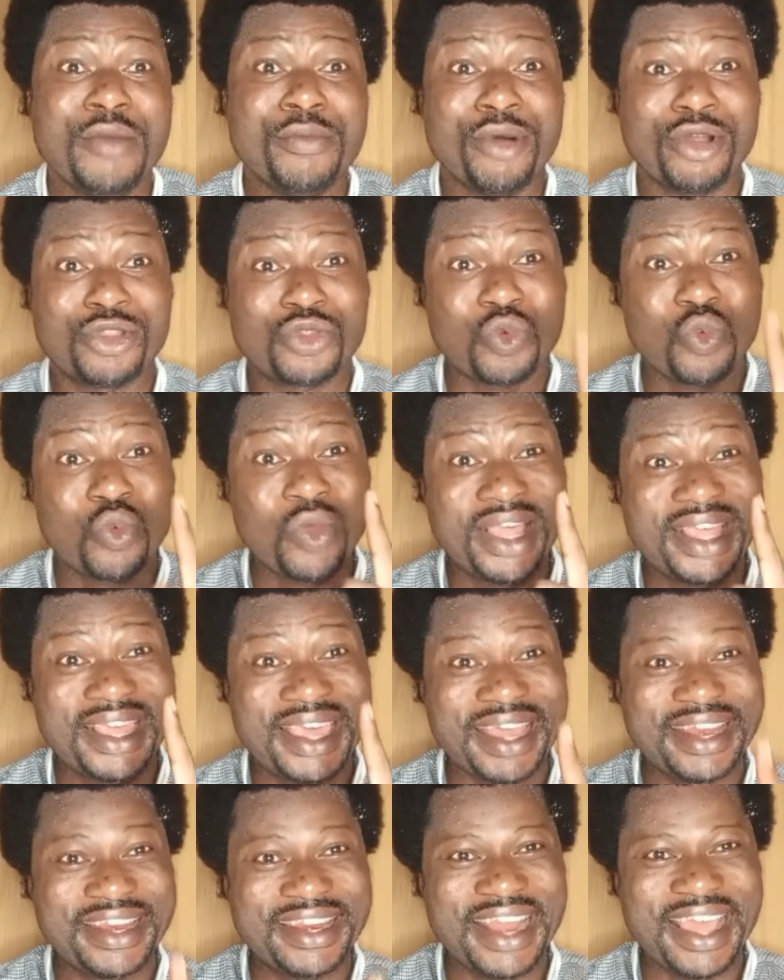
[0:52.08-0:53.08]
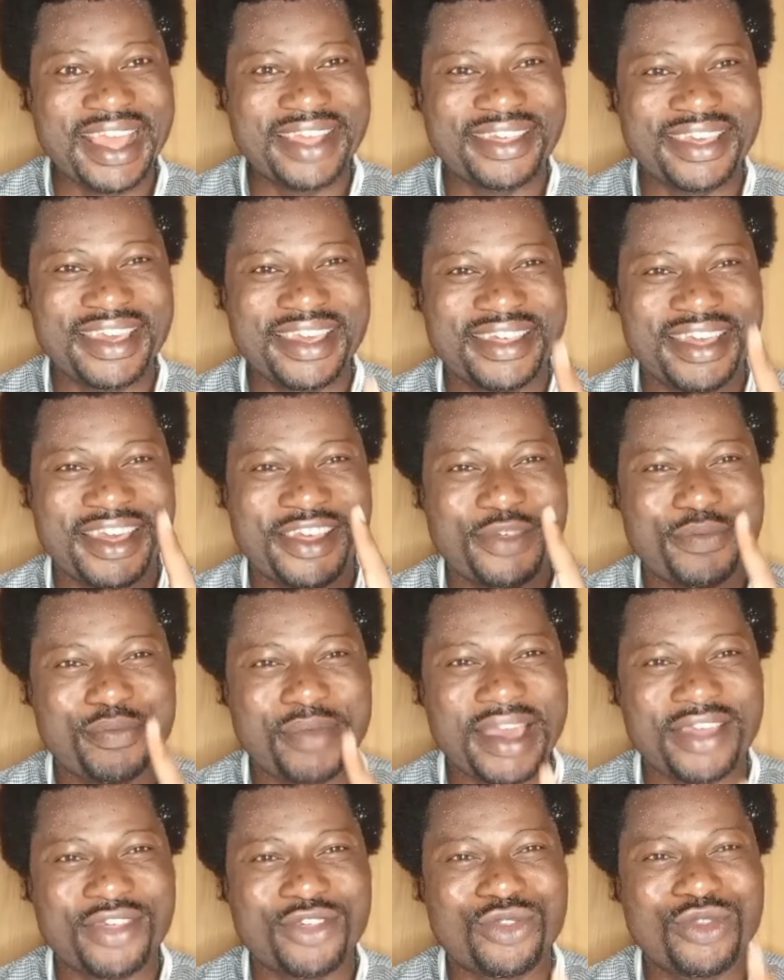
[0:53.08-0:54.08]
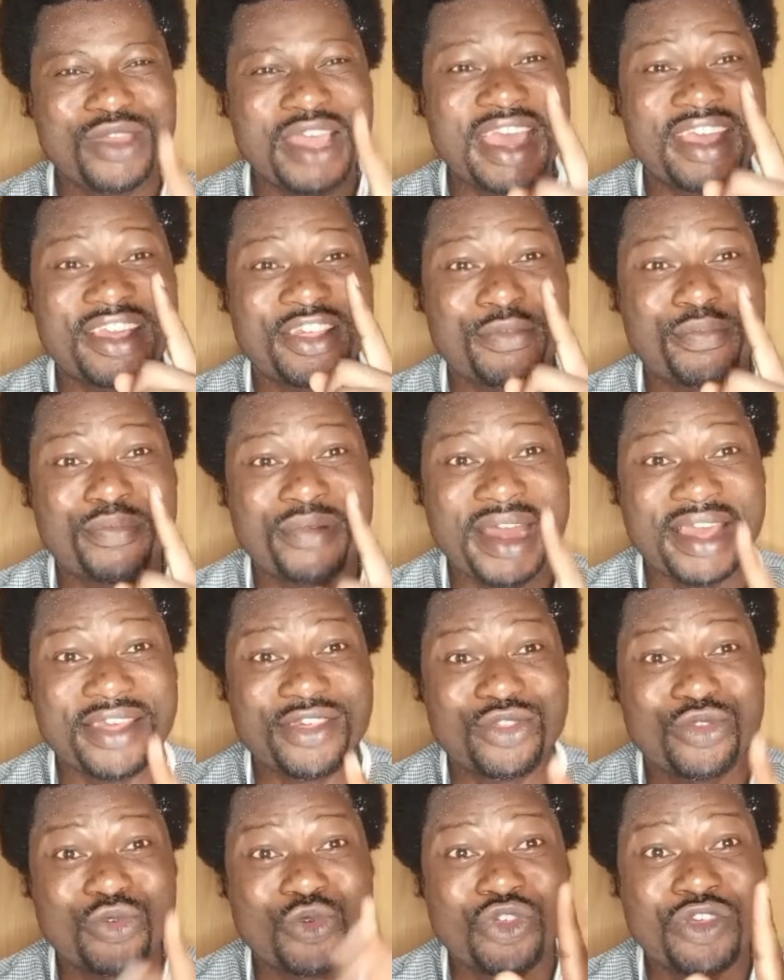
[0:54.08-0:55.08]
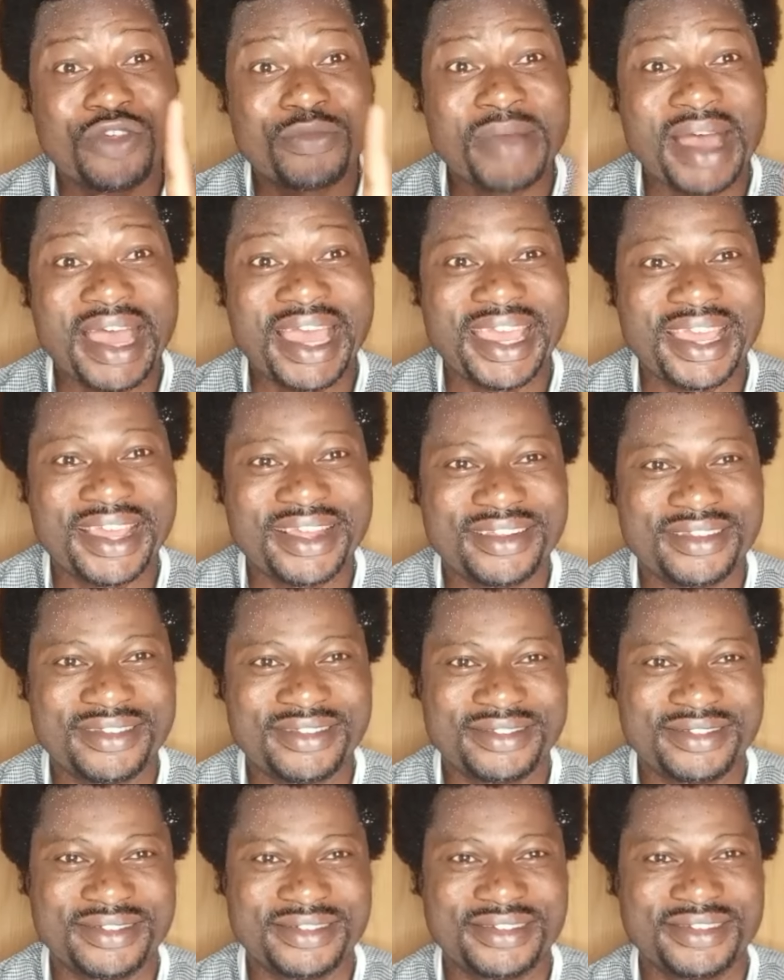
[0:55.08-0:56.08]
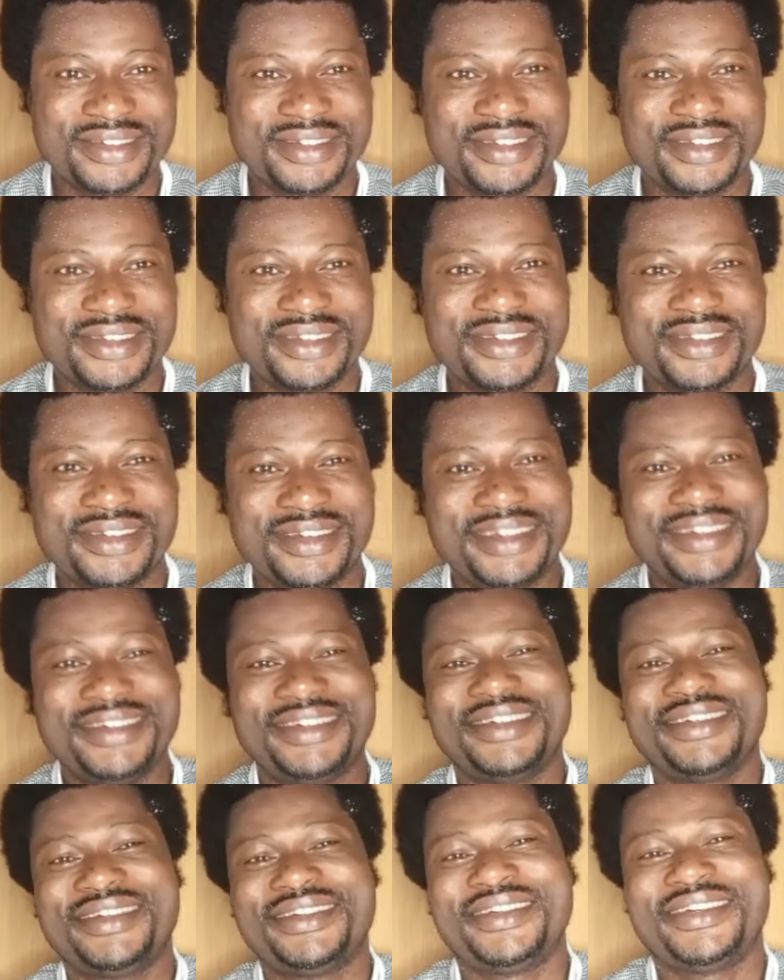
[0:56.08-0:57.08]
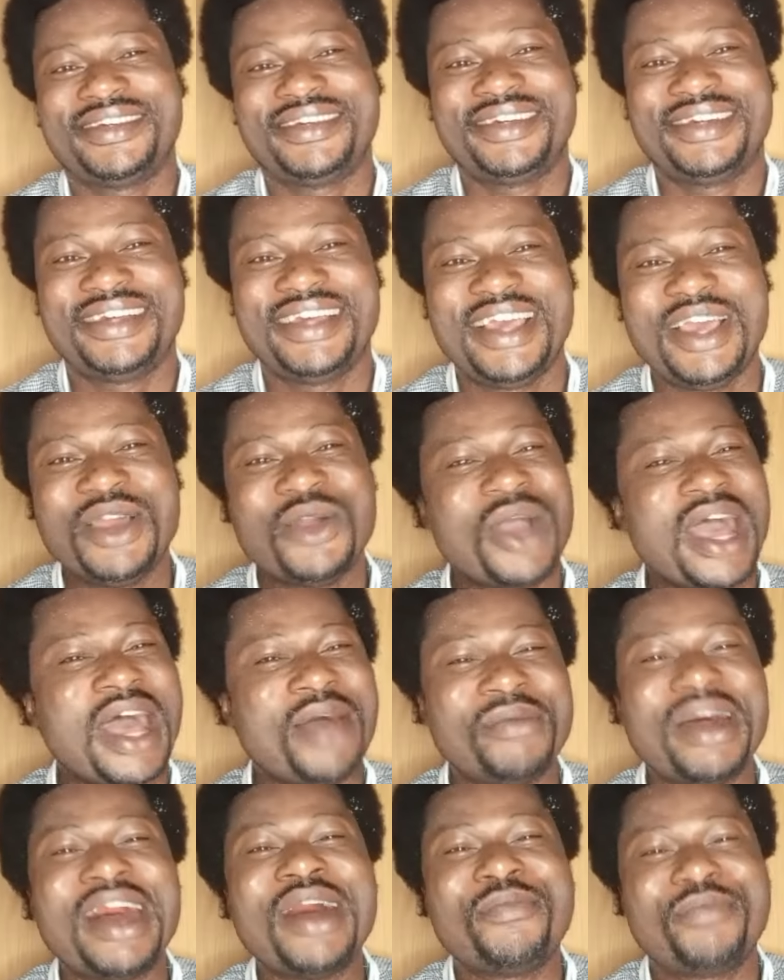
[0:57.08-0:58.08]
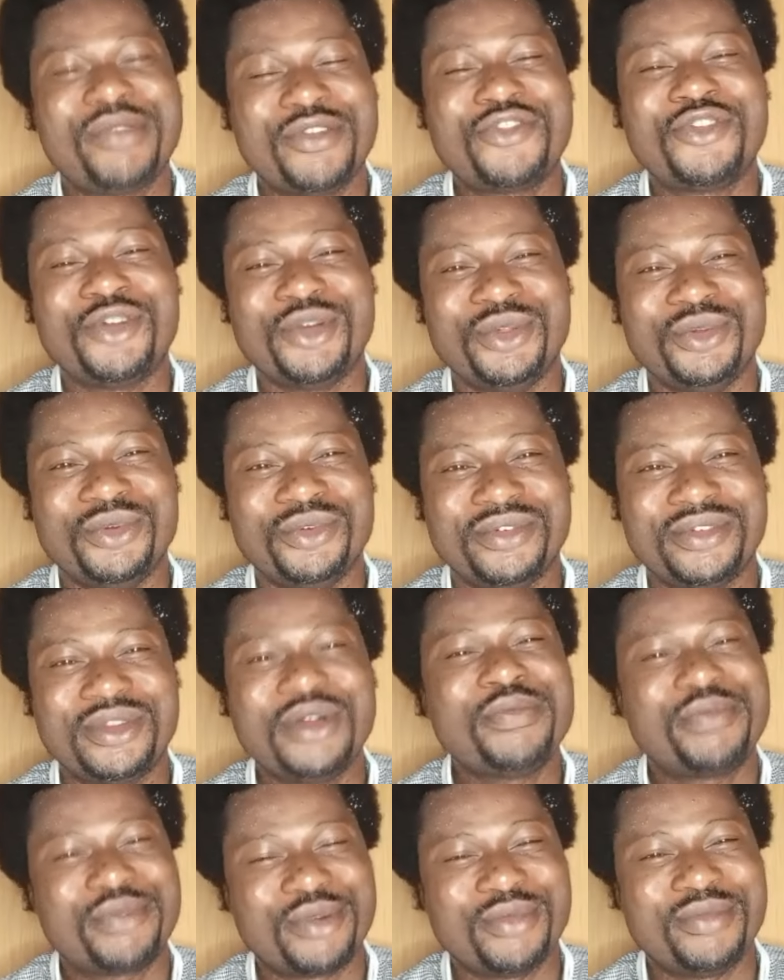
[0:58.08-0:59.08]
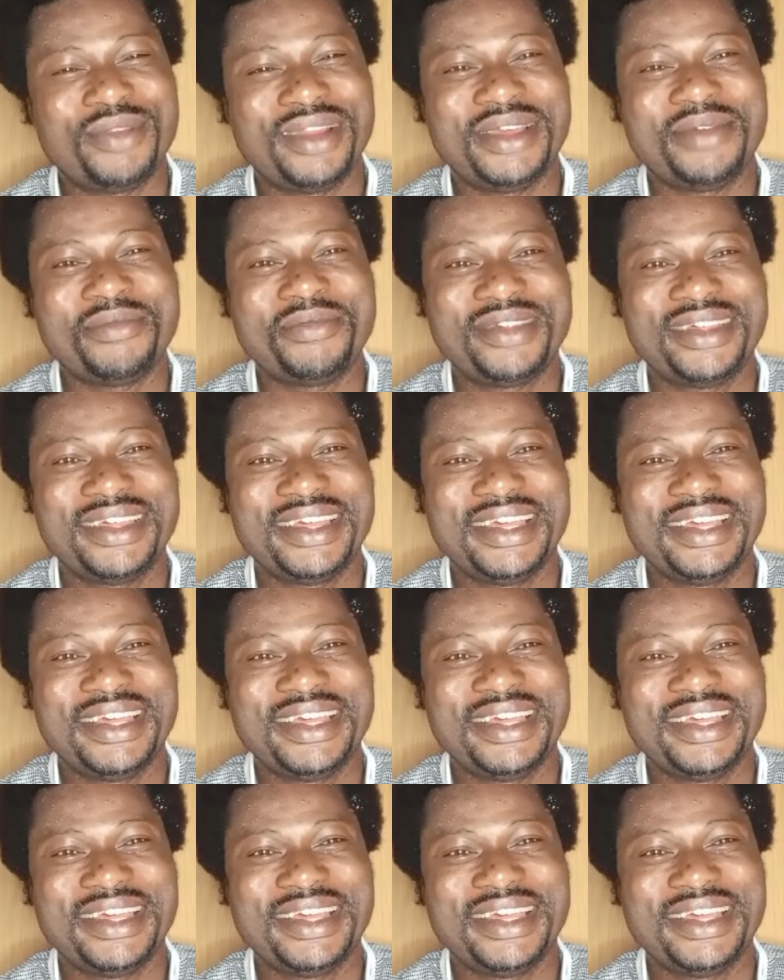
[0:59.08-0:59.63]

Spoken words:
But wickedness is expressed through smile. I'm happy for you, no problem.